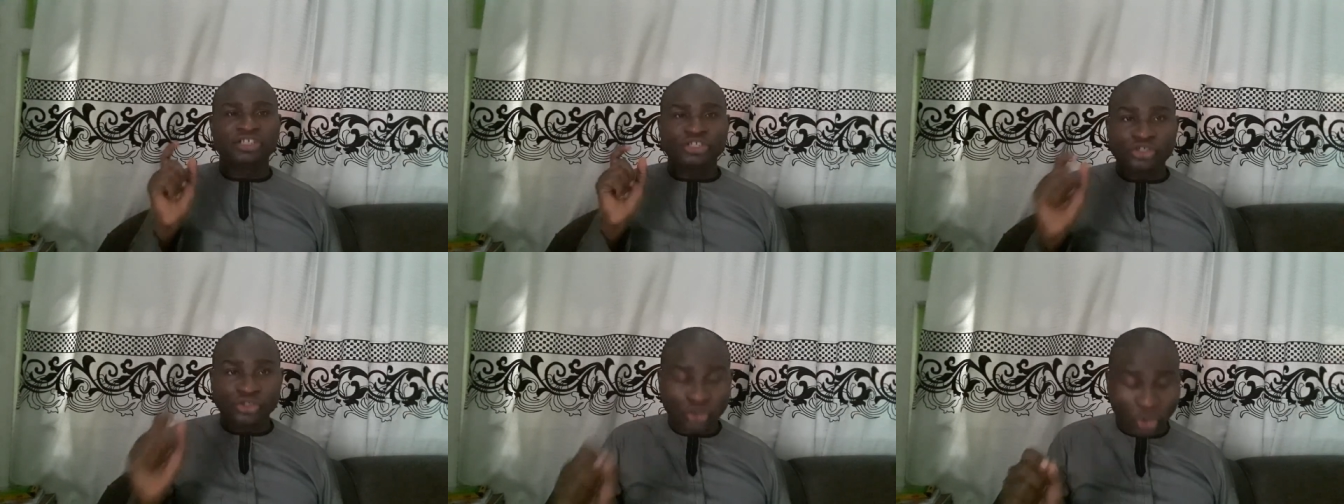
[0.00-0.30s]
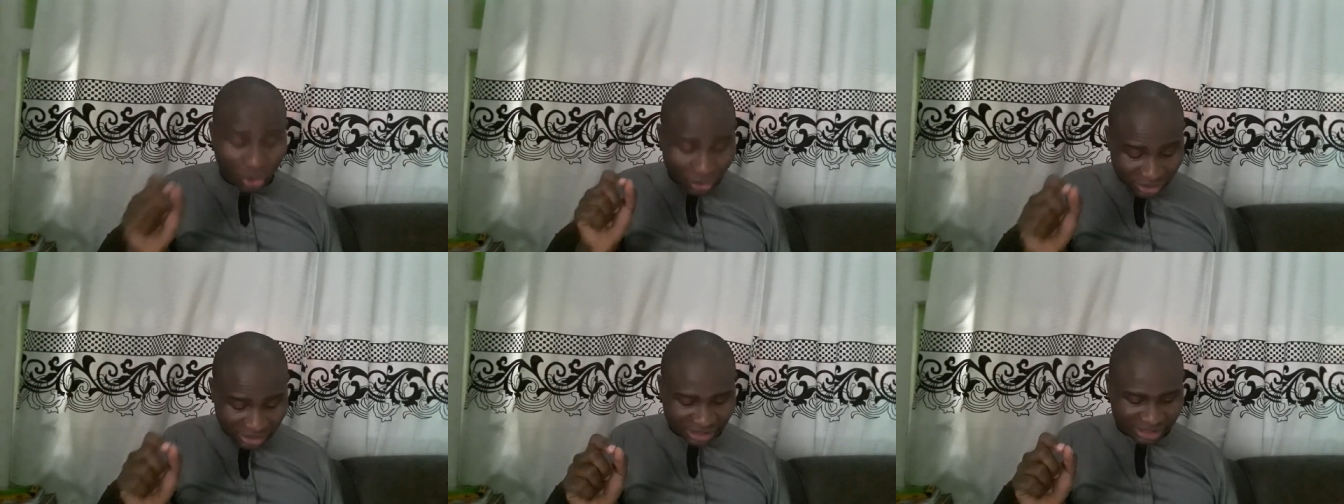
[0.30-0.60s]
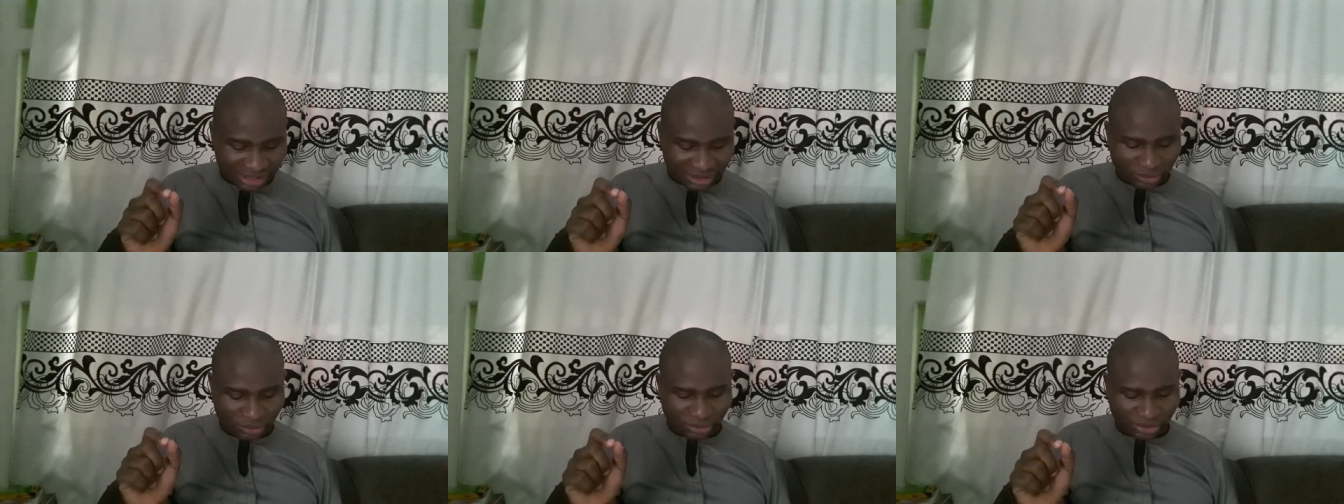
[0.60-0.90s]
No
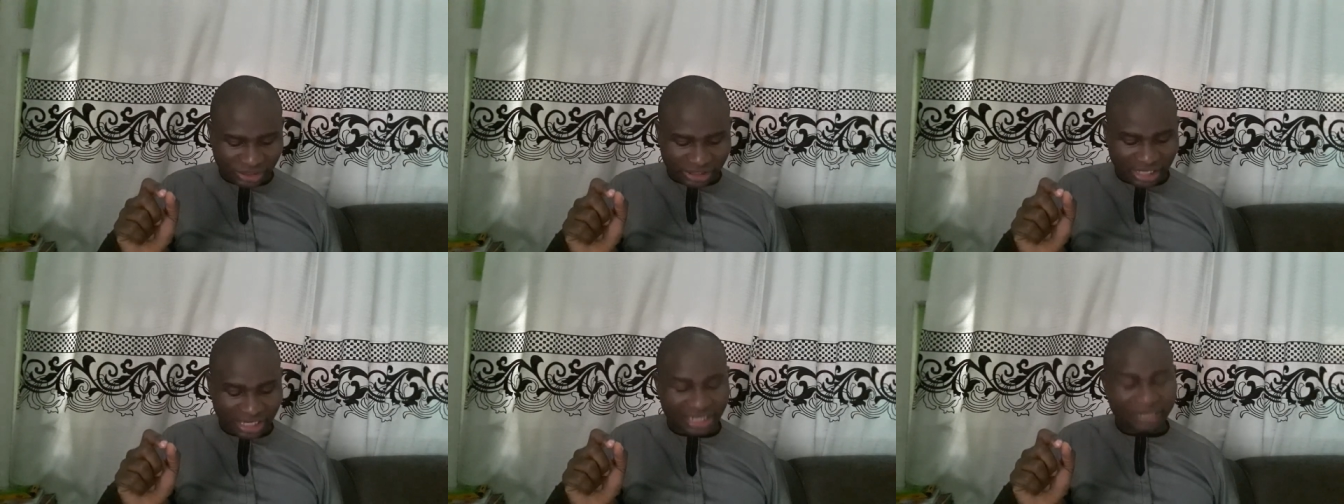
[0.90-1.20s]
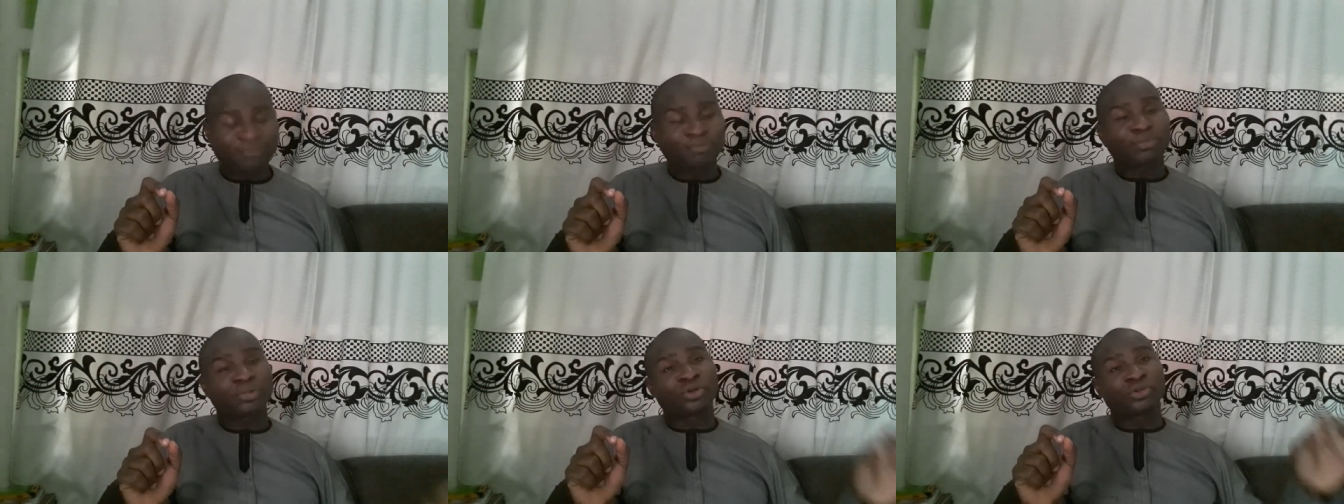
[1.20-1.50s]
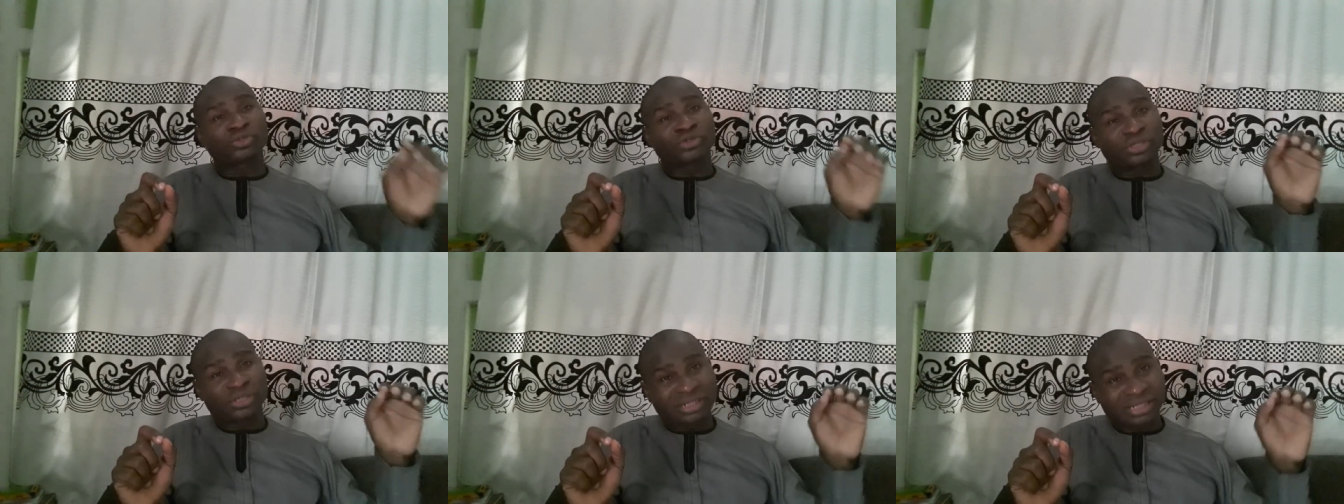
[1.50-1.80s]
skill set
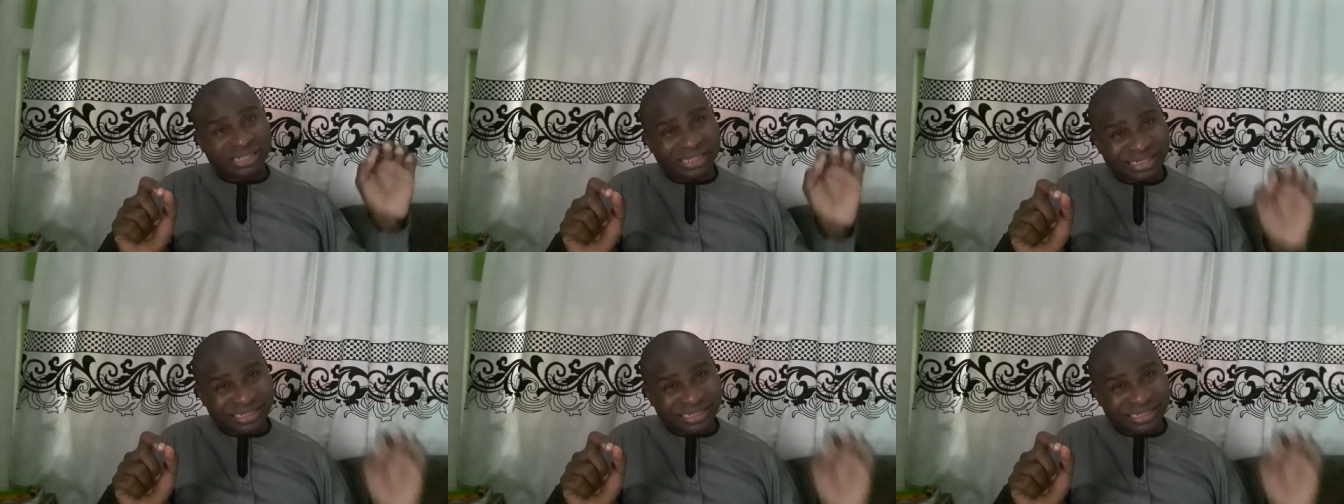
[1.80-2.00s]
plus